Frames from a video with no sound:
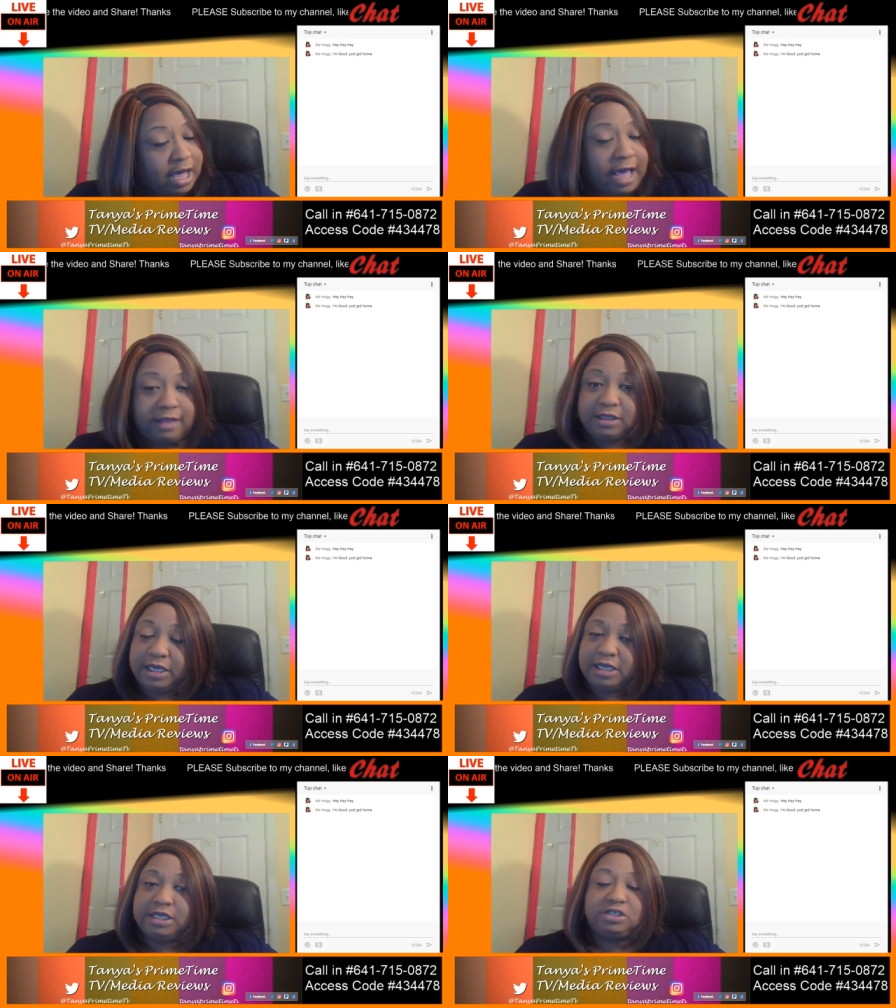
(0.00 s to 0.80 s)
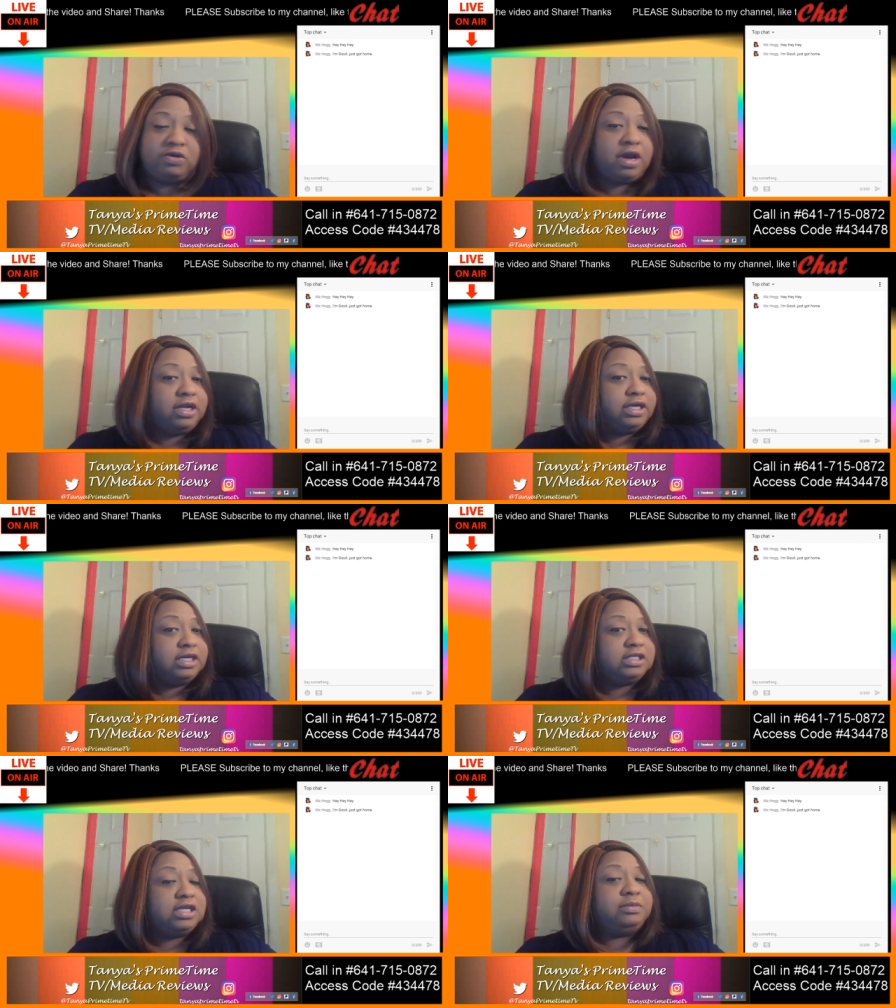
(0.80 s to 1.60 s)
I think he's trying to
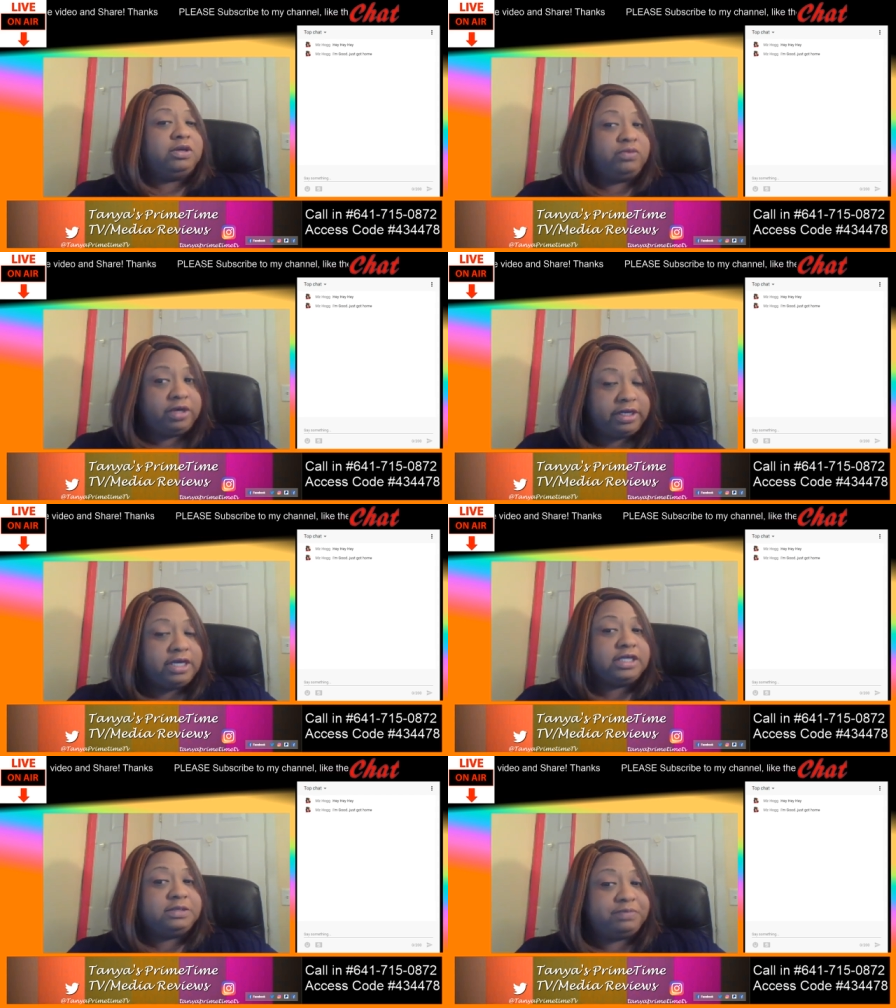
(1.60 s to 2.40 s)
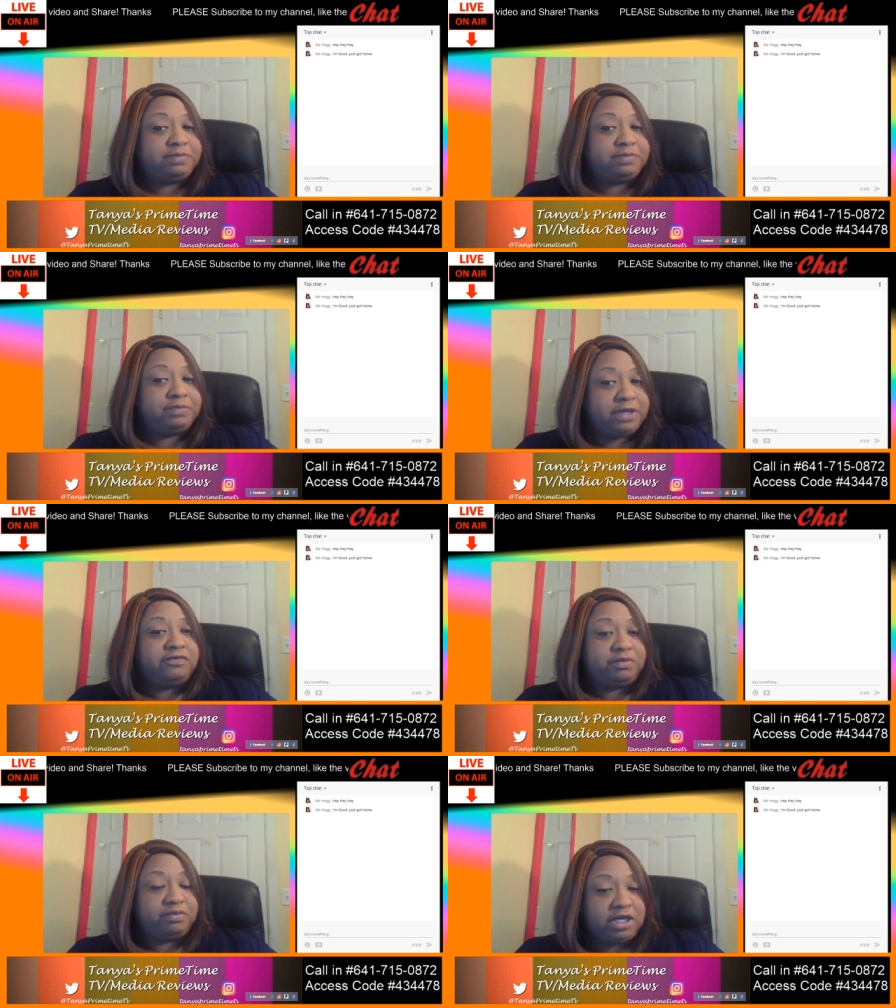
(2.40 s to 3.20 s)
get something really expensive from